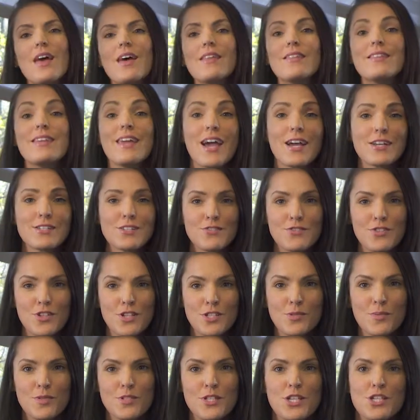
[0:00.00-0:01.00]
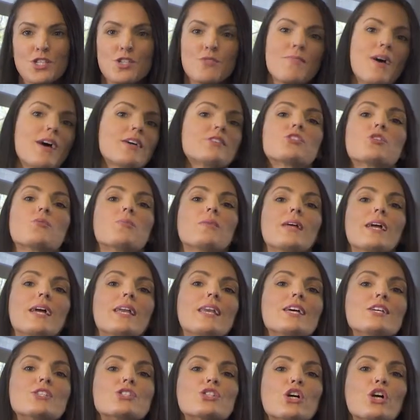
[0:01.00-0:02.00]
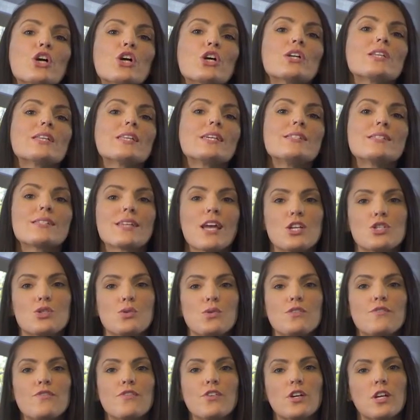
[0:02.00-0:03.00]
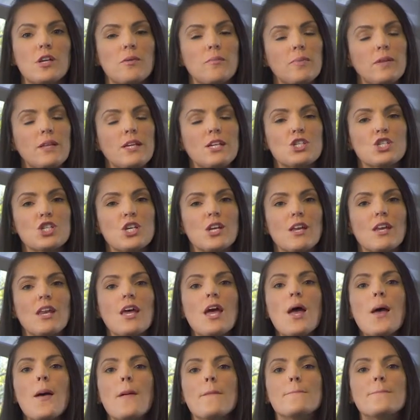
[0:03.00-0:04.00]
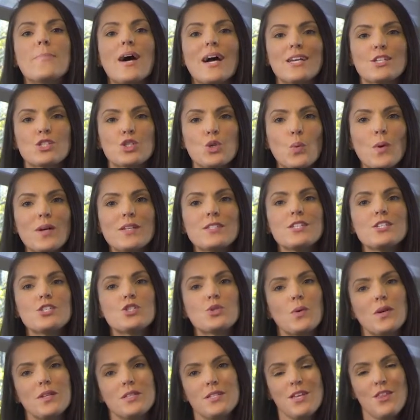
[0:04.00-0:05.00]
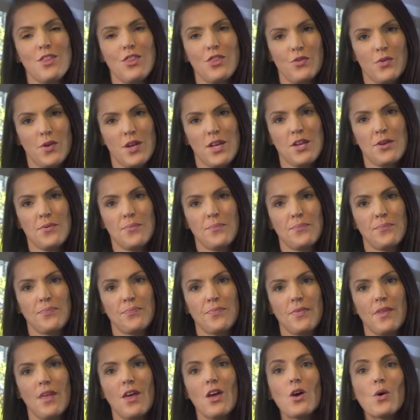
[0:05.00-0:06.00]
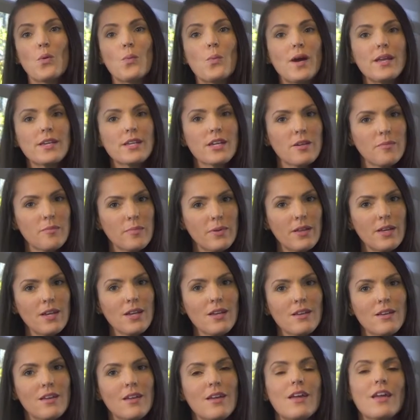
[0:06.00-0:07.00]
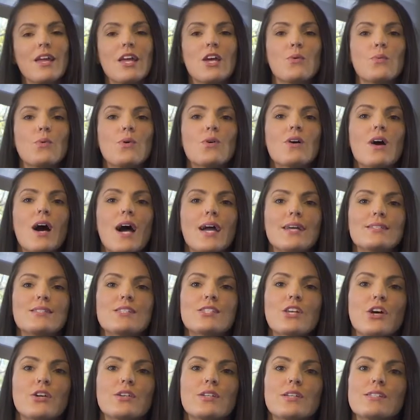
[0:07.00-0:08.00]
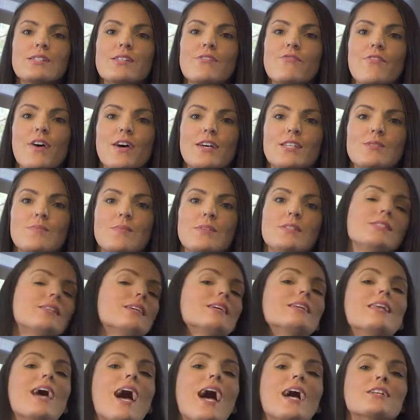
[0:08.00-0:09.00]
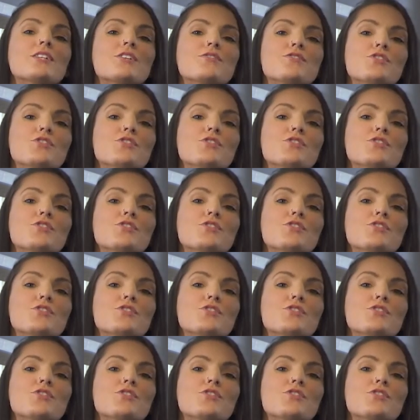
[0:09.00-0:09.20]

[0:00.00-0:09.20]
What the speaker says: The Active Transportation Master Plan is currently scheduled for completion by 2023. When complete, it will guide Sarnia's investments in active